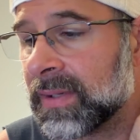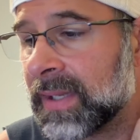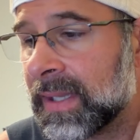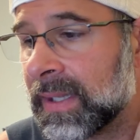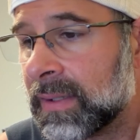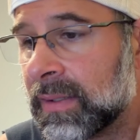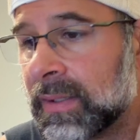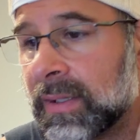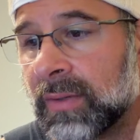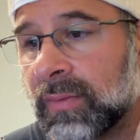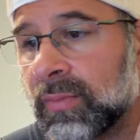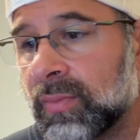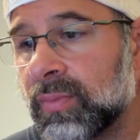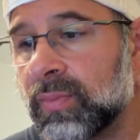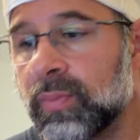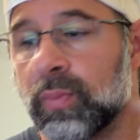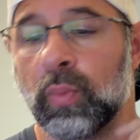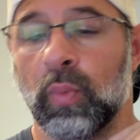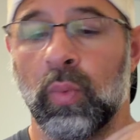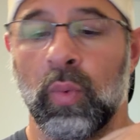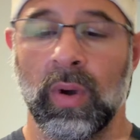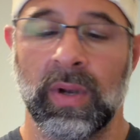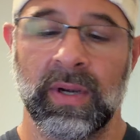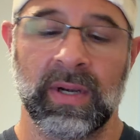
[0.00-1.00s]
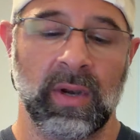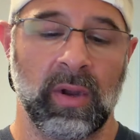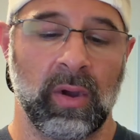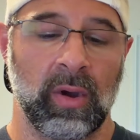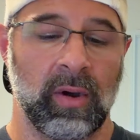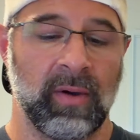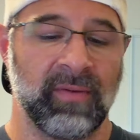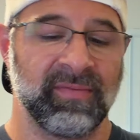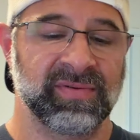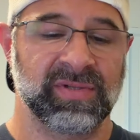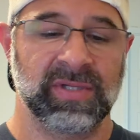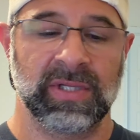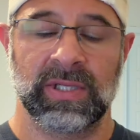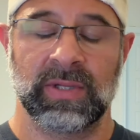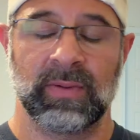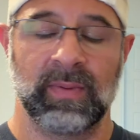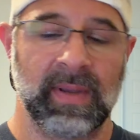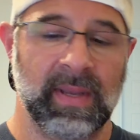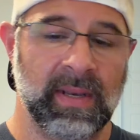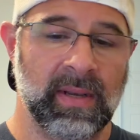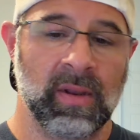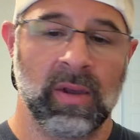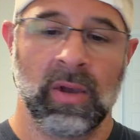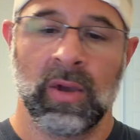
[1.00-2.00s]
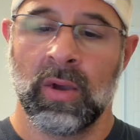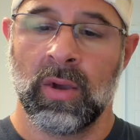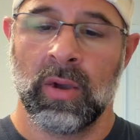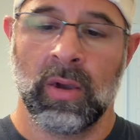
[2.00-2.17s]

Like, all of a sudden you eat